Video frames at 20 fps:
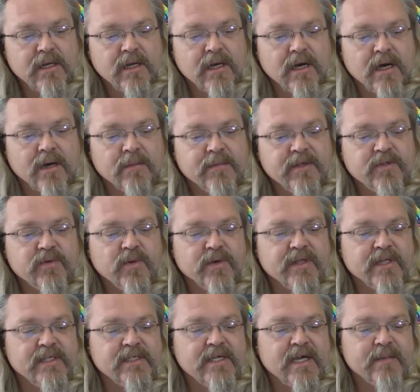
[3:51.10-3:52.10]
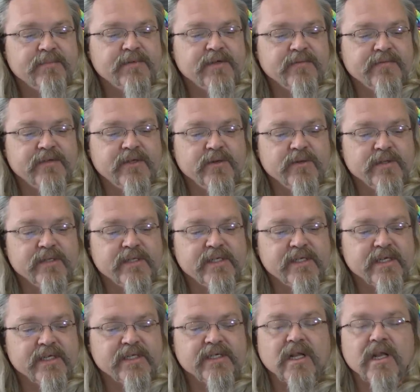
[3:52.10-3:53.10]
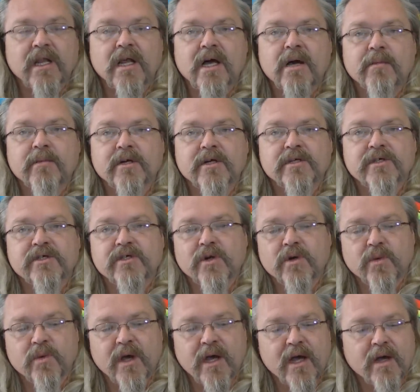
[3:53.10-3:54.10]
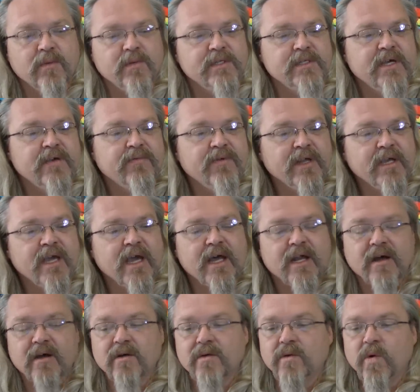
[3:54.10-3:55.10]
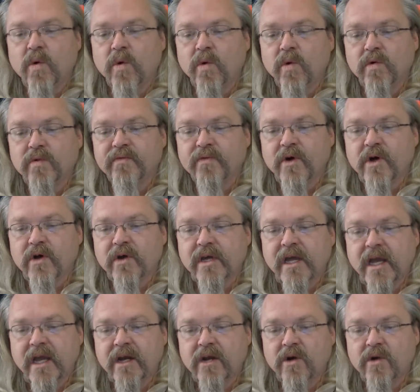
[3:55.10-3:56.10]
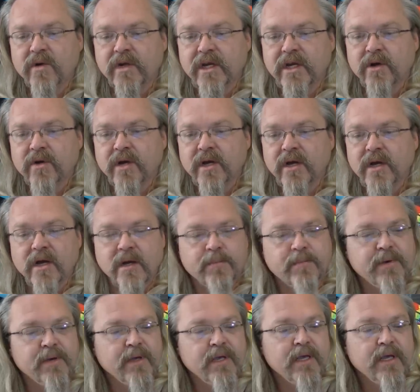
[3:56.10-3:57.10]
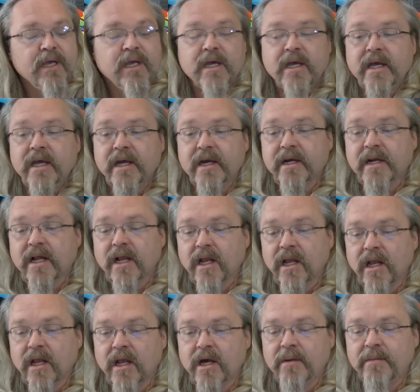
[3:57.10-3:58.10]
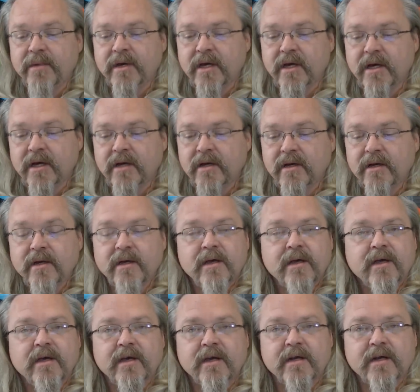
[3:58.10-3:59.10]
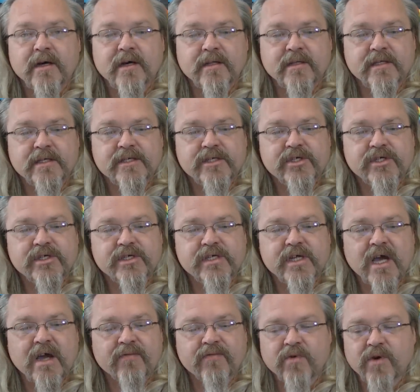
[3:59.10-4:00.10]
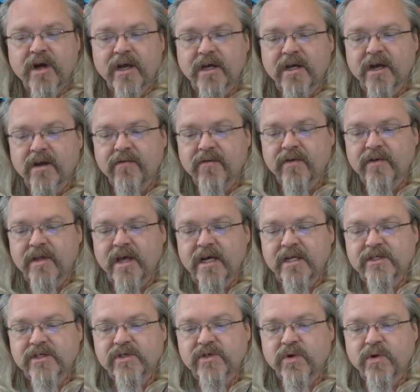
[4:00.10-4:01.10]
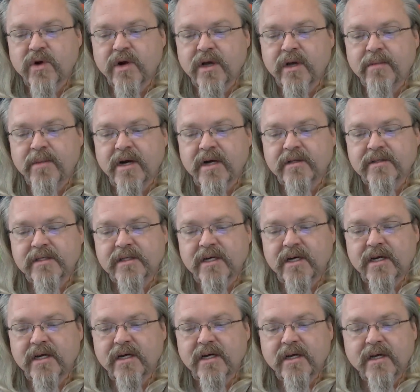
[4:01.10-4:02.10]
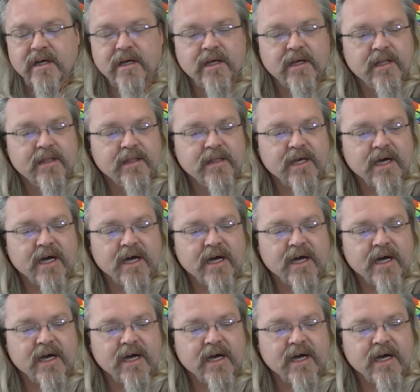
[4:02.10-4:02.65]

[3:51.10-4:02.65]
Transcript: uh, between the depths of two and six kilometers. So yeah, we definitely got an old volcano gearing up in Colombia. And uh, this just after I covered that story about uh, the